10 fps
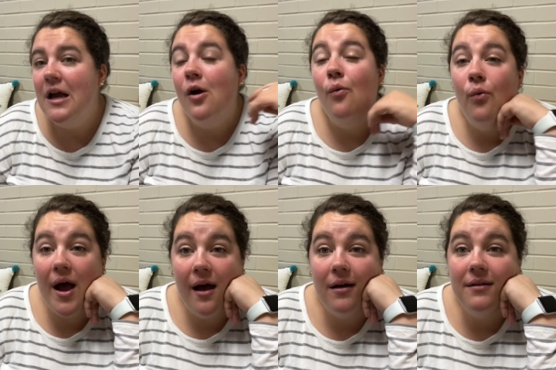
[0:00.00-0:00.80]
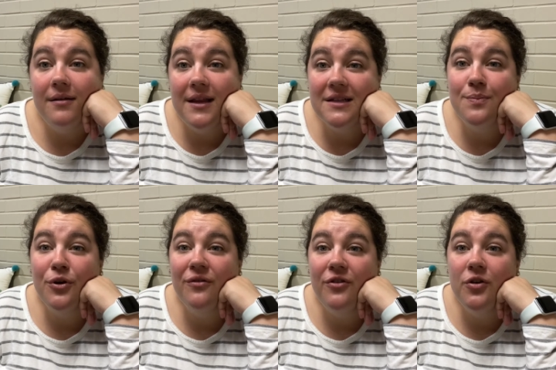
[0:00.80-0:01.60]
Well, this
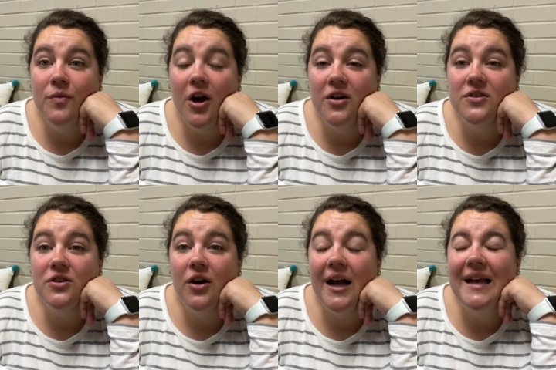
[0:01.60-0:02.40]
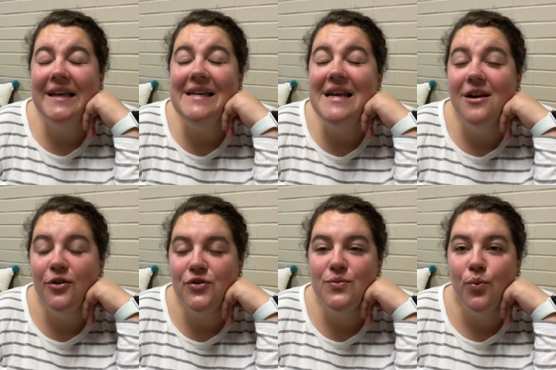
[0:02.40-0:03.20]
perfume cost her a
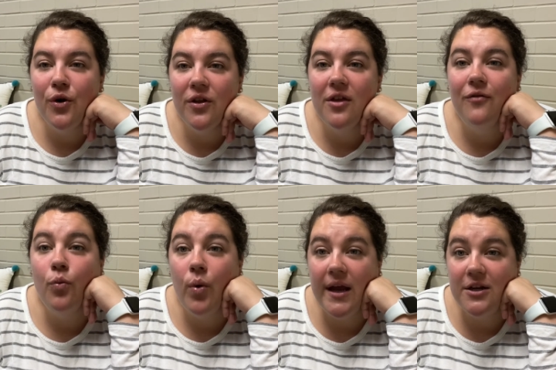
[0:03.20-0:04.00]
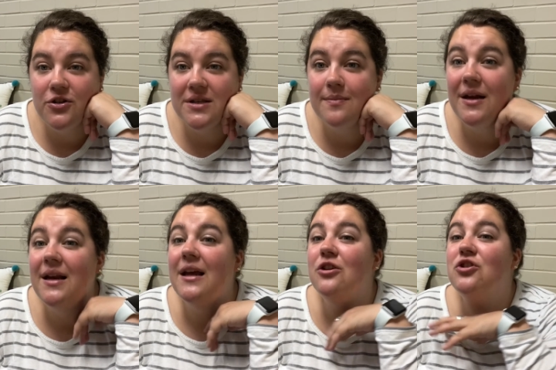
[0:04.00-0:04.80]
year's worth of wages,
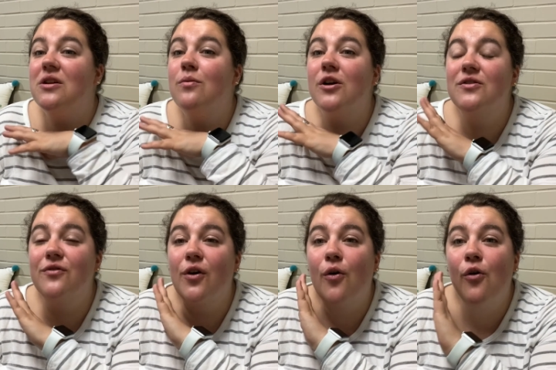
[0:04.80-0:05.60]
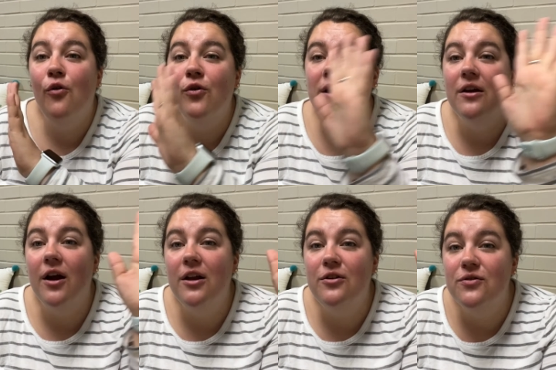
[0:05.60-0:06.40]
meaning she worked for a whole year
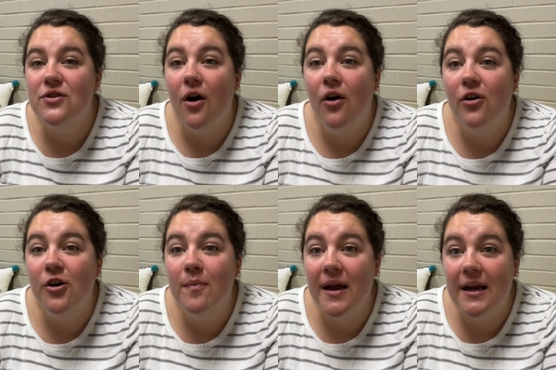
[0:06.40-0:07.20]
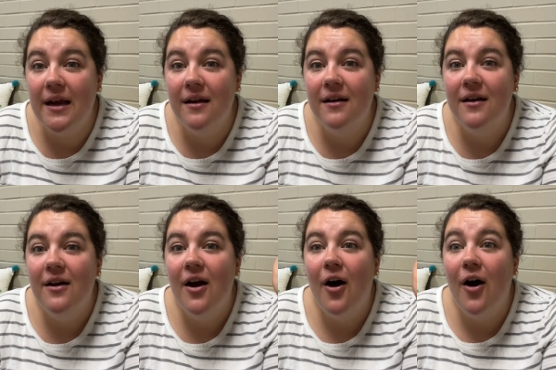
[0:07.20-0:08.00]
and used all her money
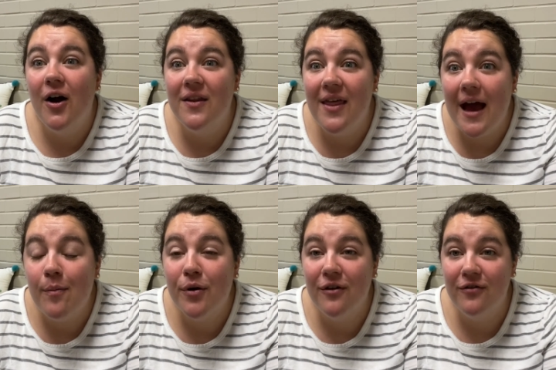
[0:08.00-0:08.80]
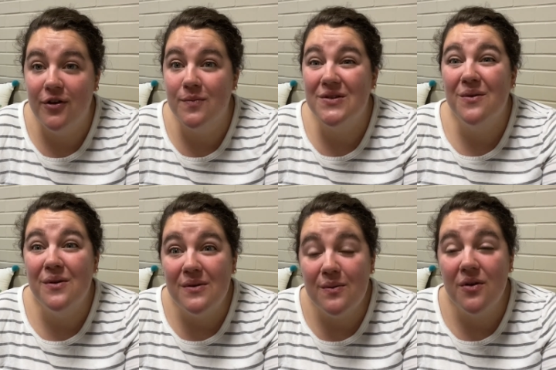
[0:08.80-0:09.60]
on that perfume. So it
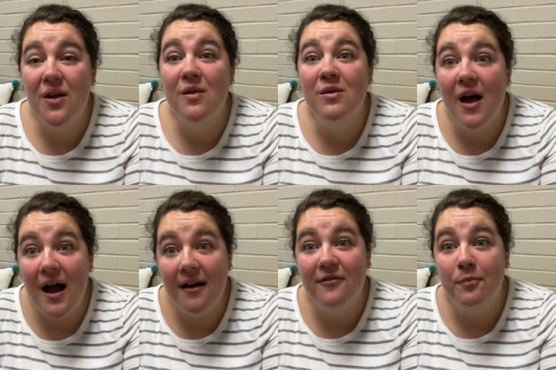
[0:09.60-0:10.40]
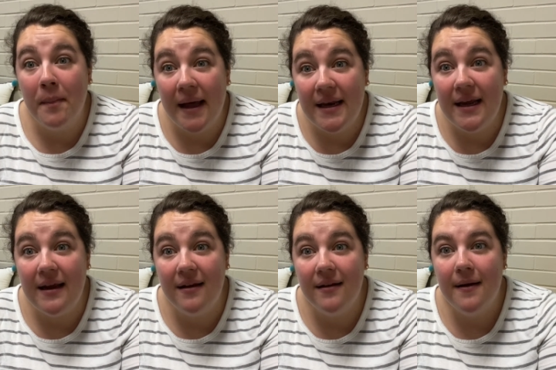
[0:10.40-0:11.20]
was worth a lot of
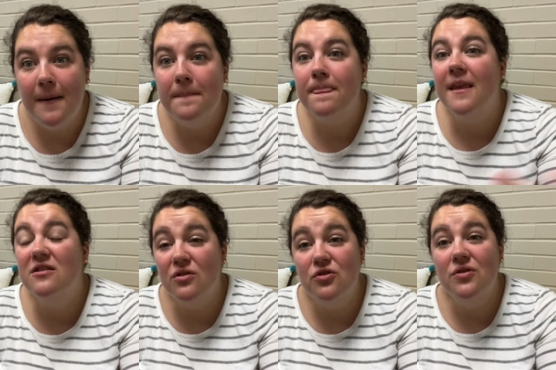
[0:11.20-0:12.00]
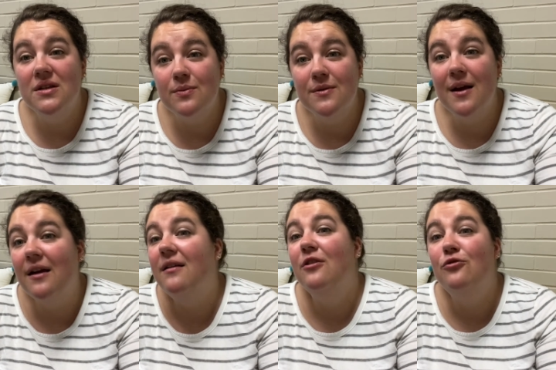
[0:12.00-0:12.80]
money. And so Judas was
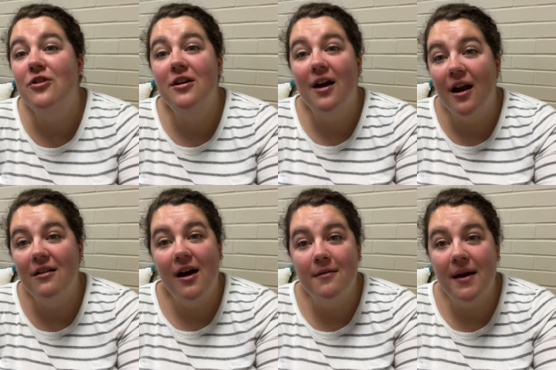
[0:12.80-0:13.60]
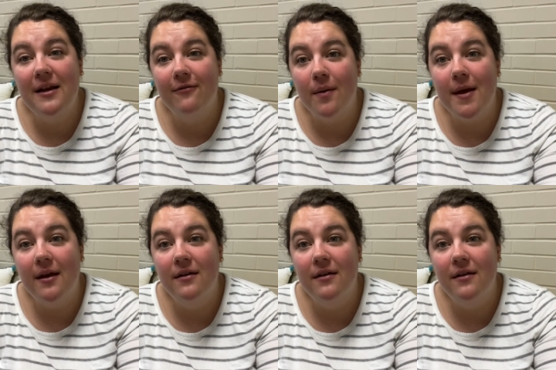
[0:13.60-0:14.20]
right. You could have got a lot of money from it.